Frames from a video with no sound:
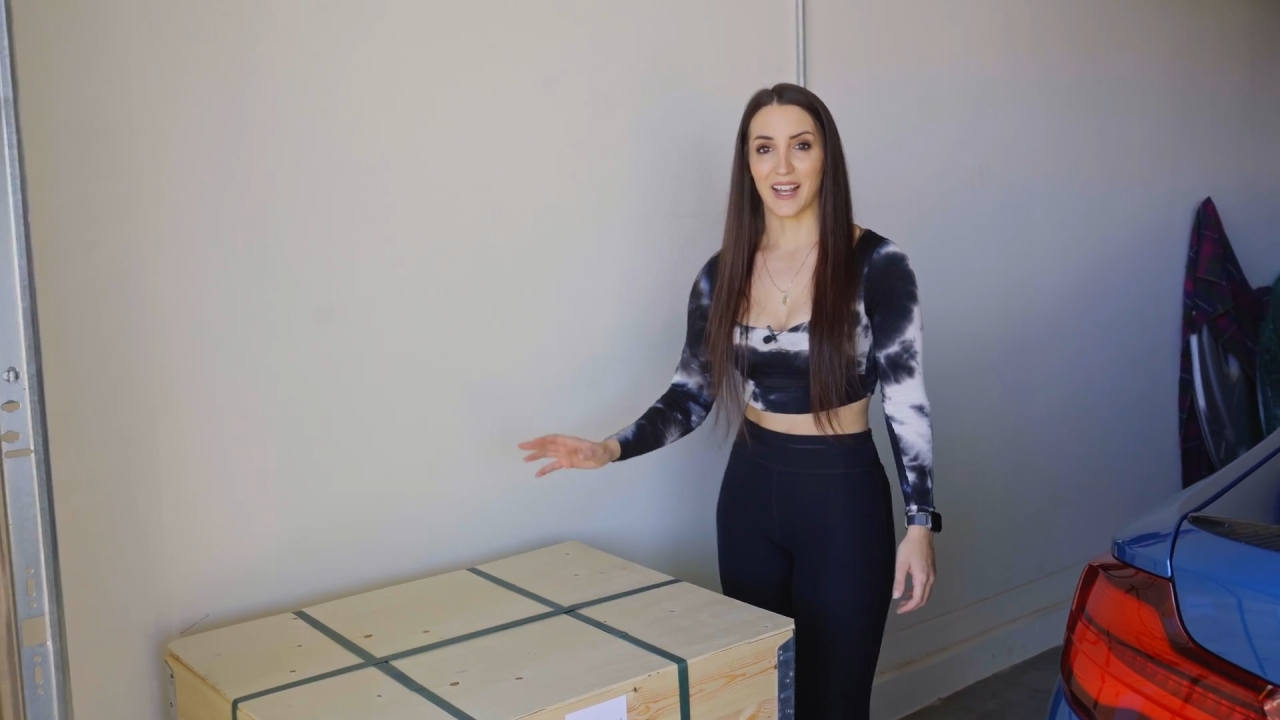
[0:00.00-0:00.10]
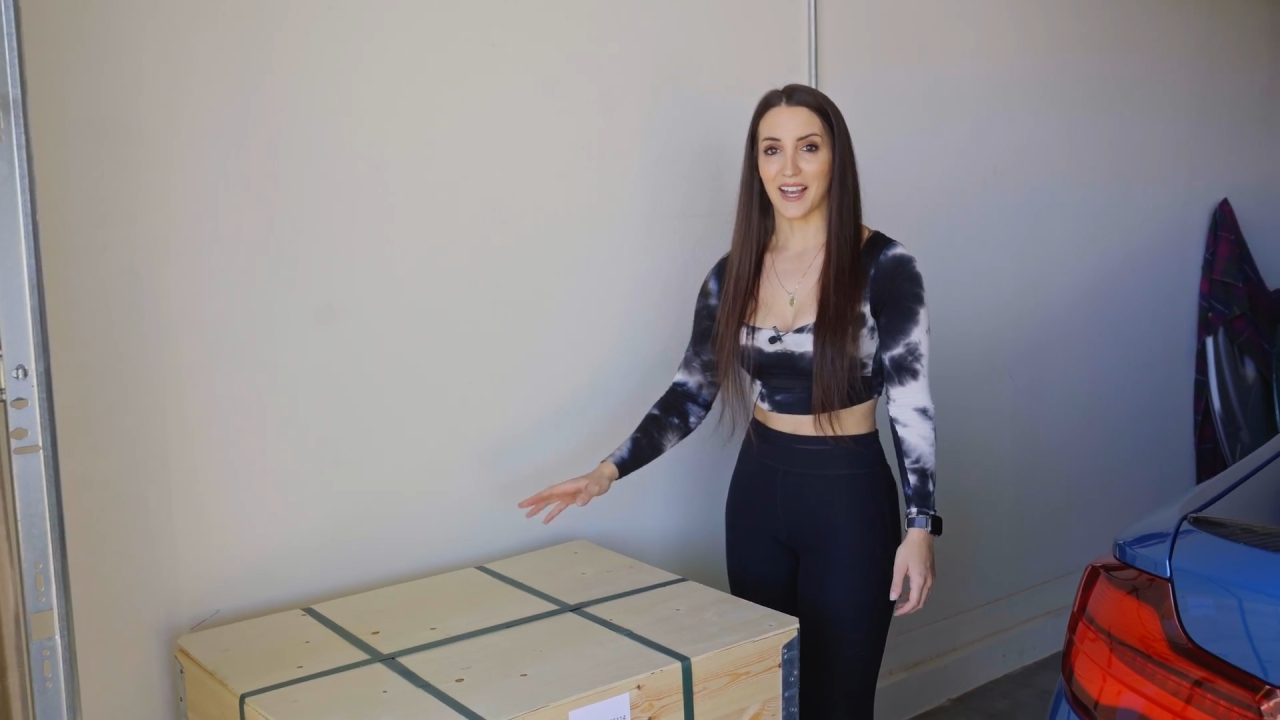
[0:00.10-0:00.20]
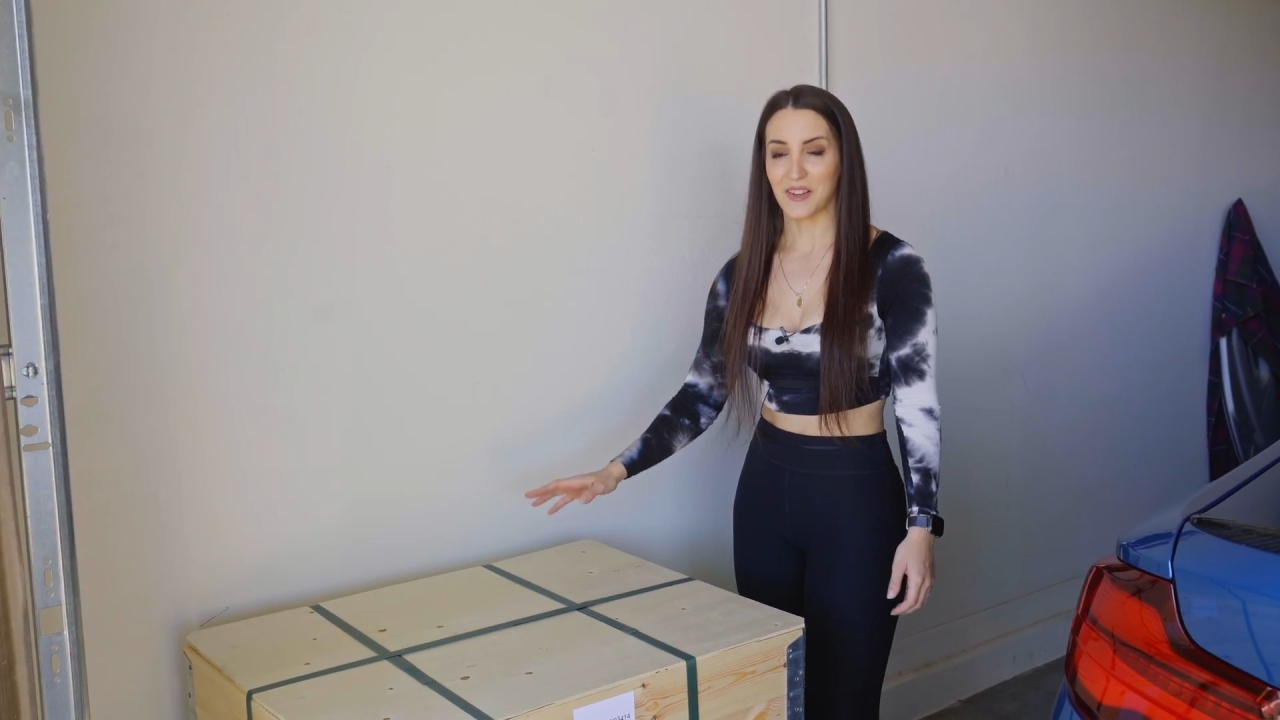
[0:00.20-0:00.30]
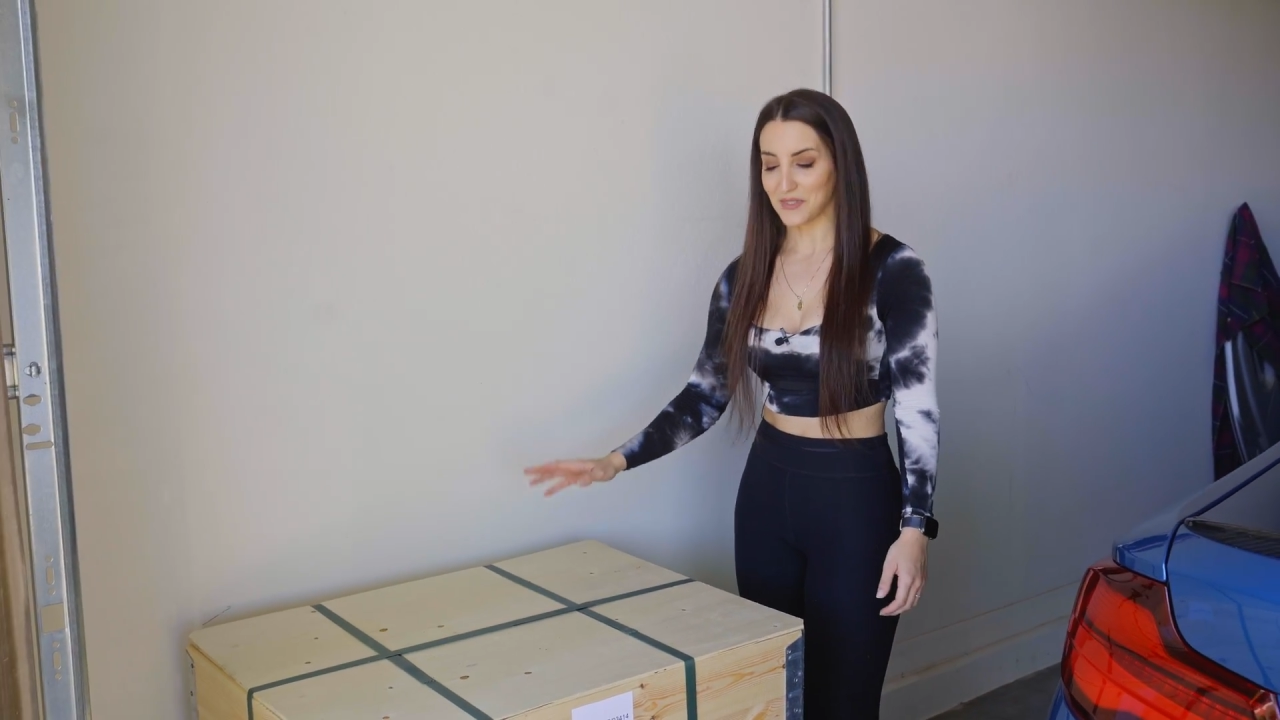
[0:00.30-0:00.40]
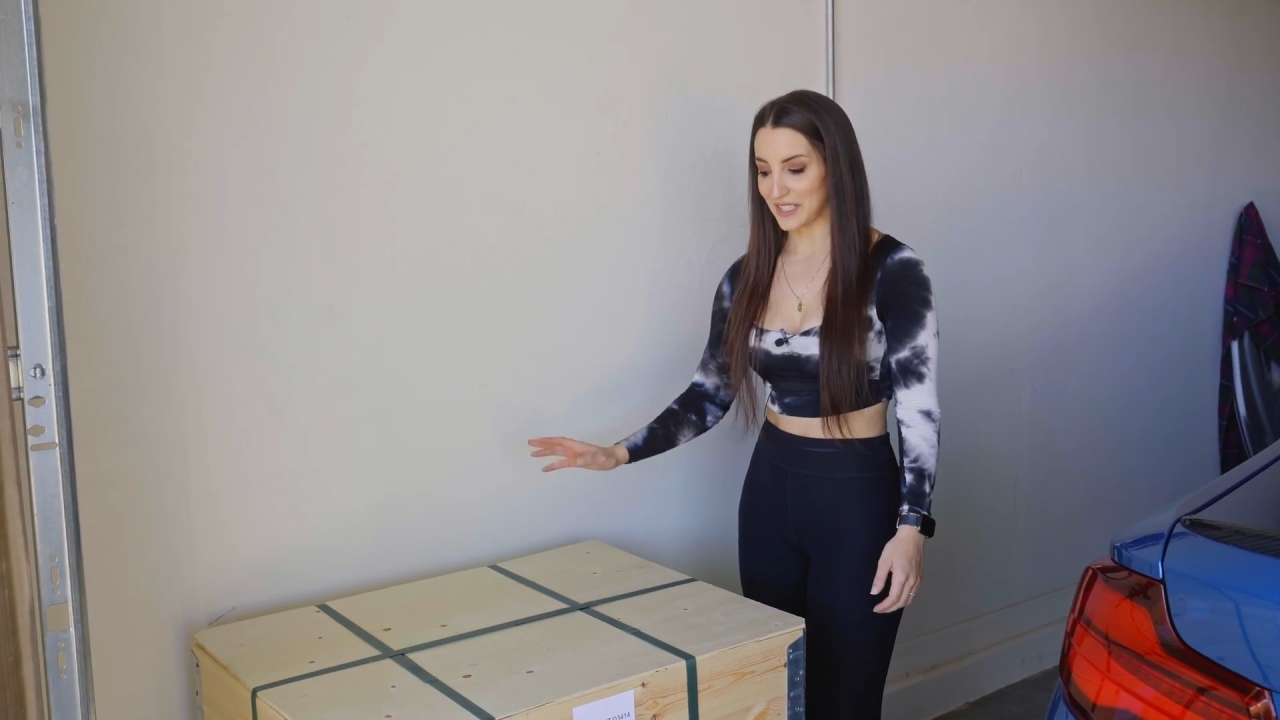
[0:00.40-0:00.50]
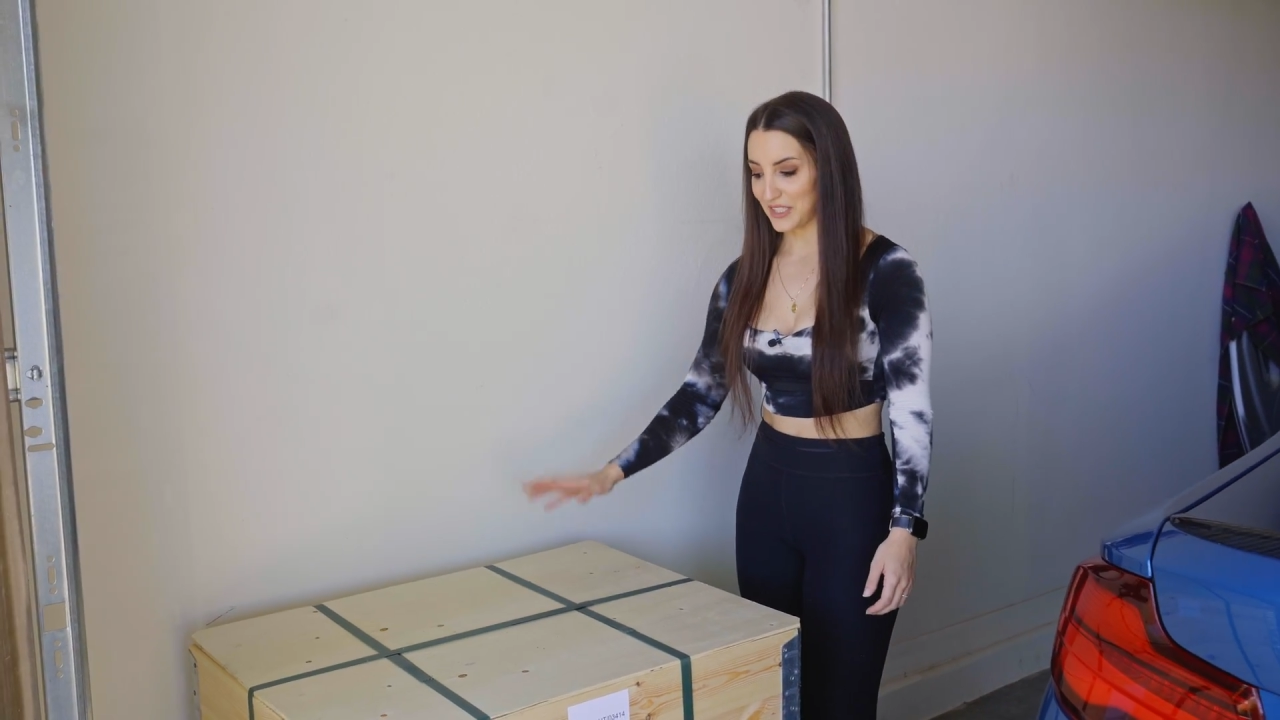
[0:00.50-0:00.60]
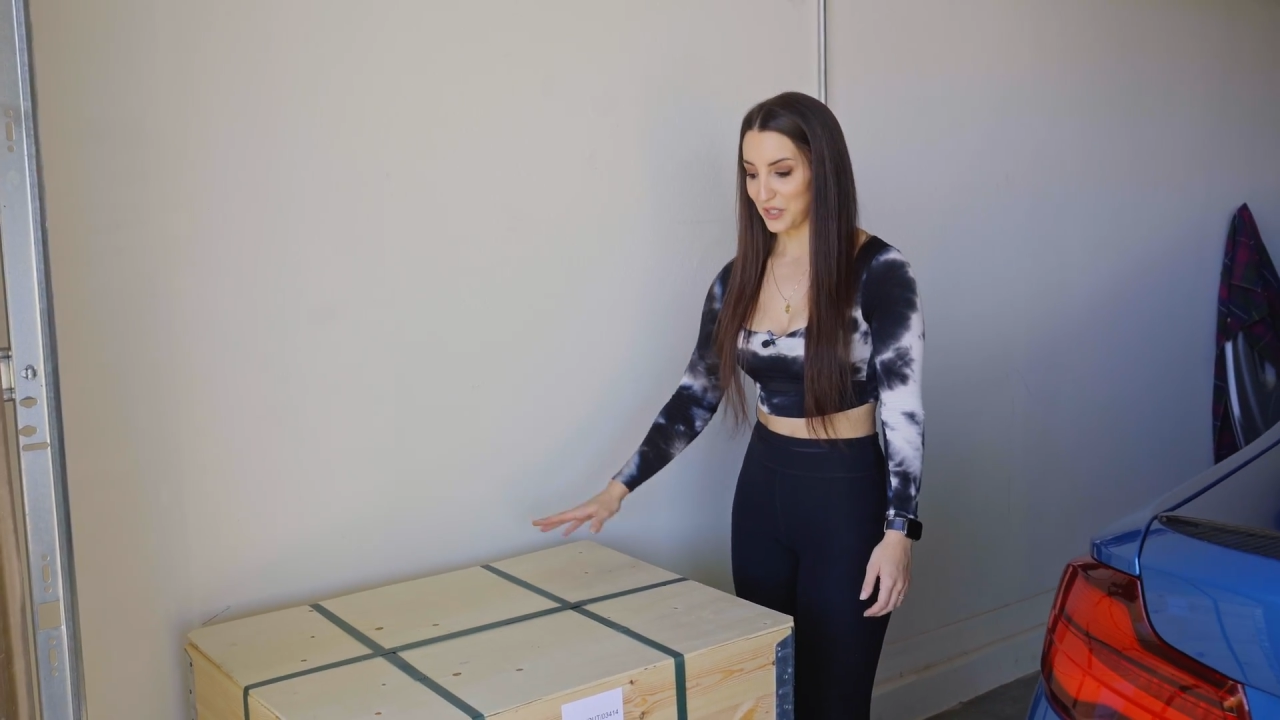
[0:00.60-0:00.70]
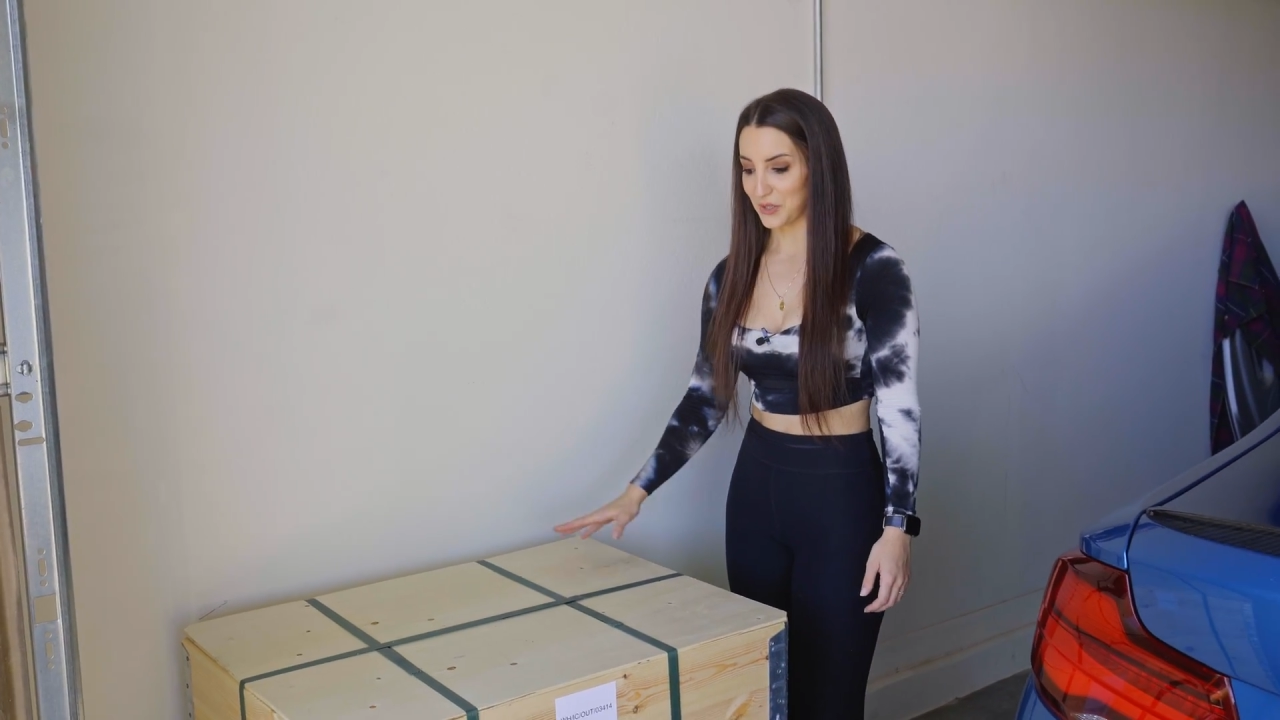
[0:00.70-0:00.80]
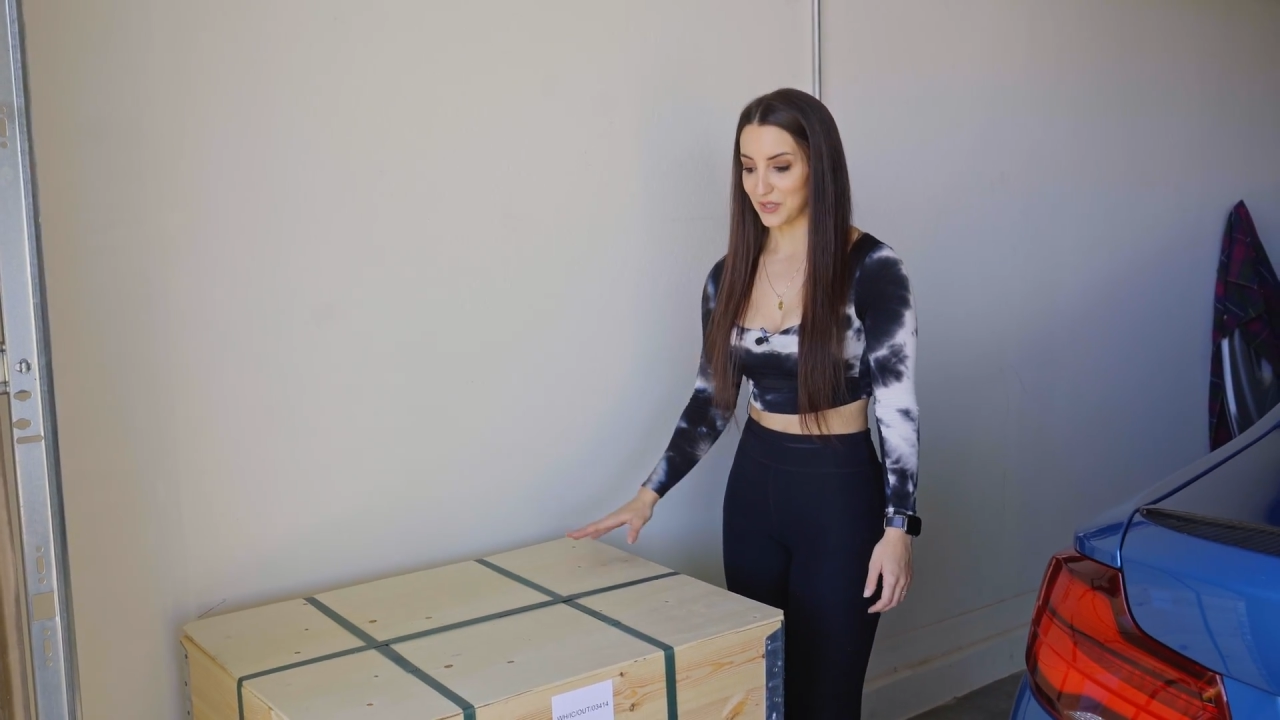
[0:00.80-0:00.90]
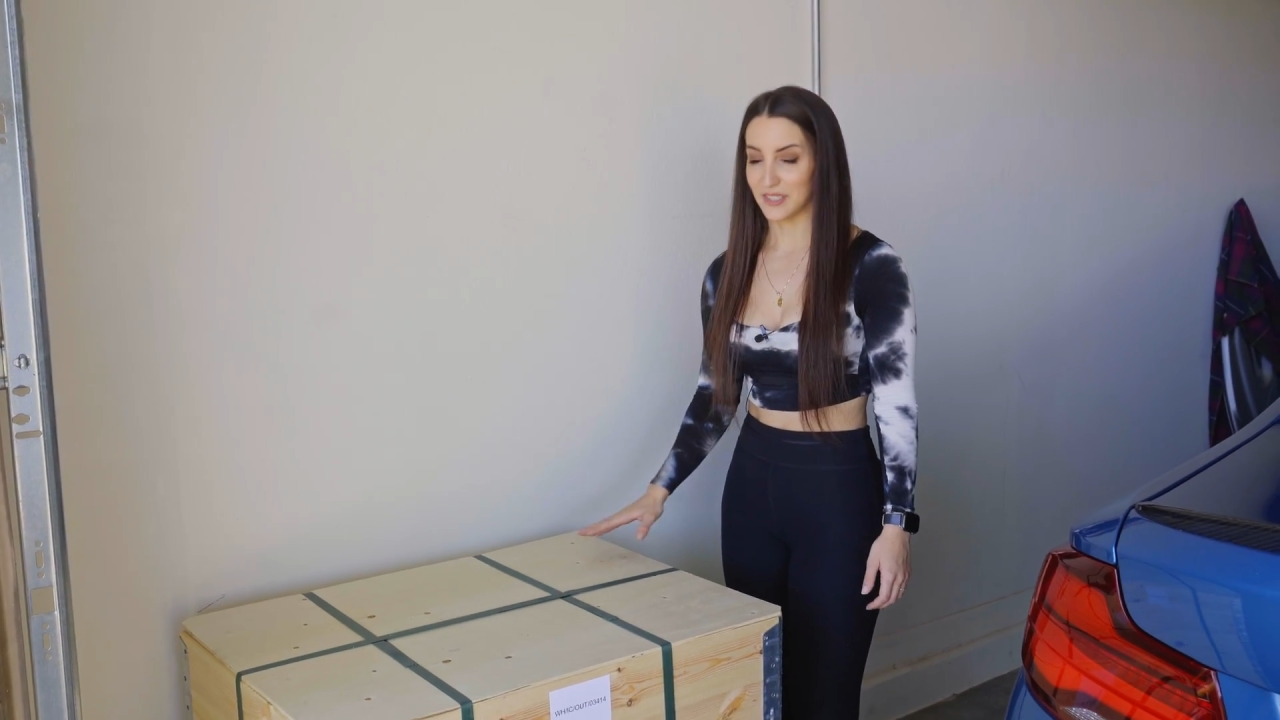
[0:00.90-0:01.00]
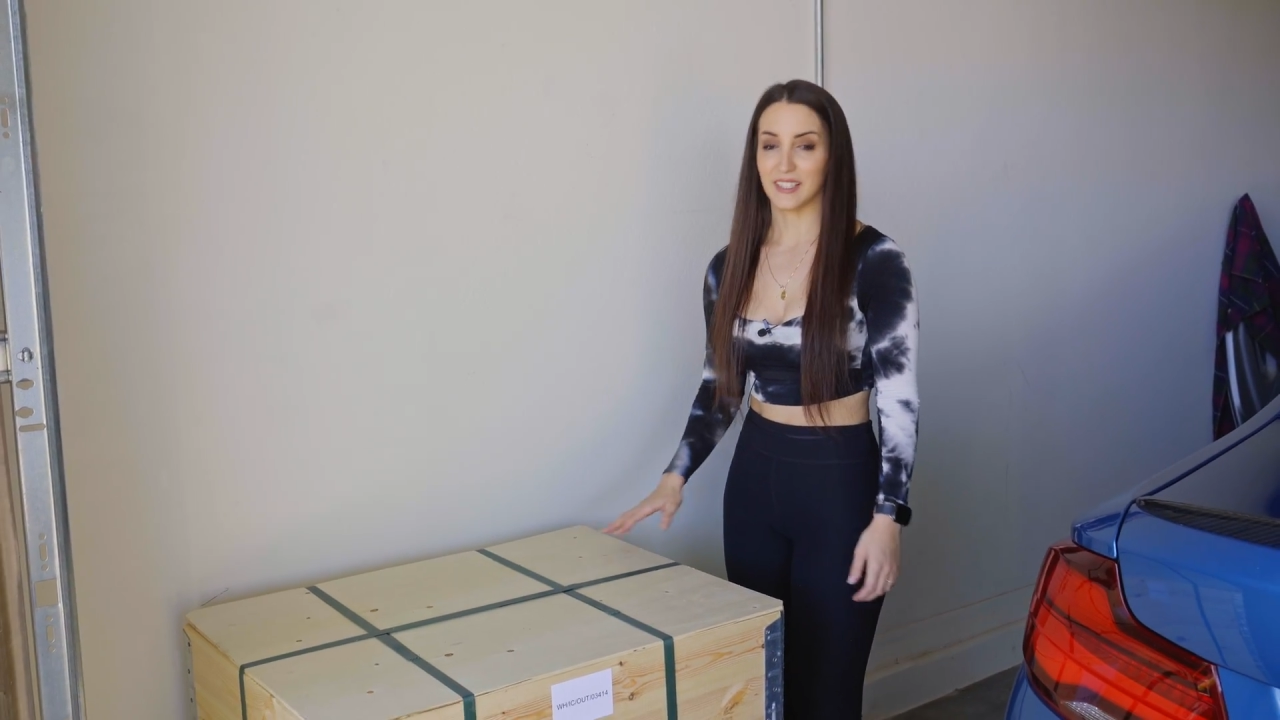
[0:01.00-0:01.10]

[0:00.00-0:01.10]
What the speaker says: have in here.